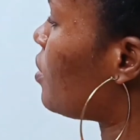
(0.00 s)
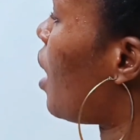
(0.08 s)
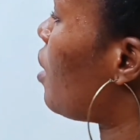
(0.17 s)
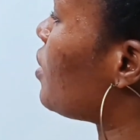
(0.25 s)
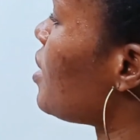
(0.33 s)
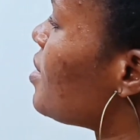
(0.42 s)

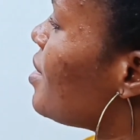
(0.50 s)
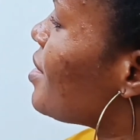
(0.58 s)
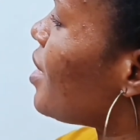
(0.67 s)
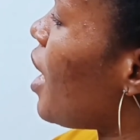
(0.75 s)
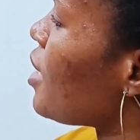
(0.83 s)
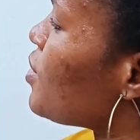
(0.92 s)
Now, this
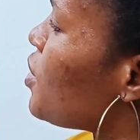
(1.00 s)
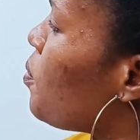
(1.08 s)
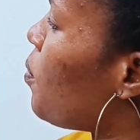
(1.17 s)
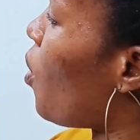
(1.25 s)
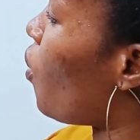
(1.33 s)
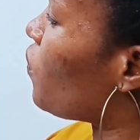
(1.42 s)
is k to
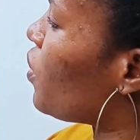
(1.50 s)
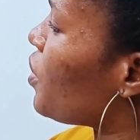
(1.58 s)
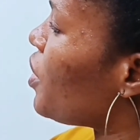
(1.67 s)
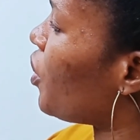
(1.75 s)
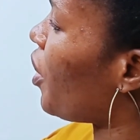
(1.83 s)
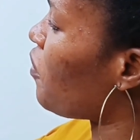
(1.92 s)
the power of
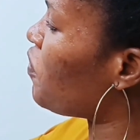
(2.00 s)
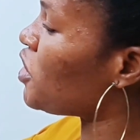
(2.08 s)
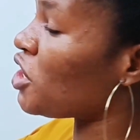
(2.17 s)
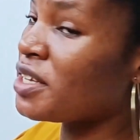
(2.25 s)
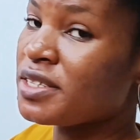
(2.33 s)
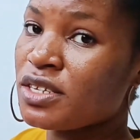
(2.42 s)
3. The
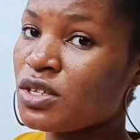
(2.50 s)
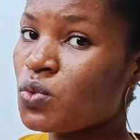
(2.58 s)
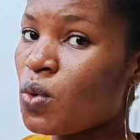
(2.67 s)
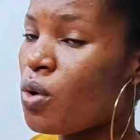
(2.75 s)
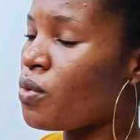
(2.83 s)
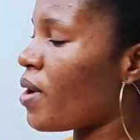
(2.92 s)
coefficient is
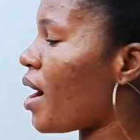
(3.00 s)
1,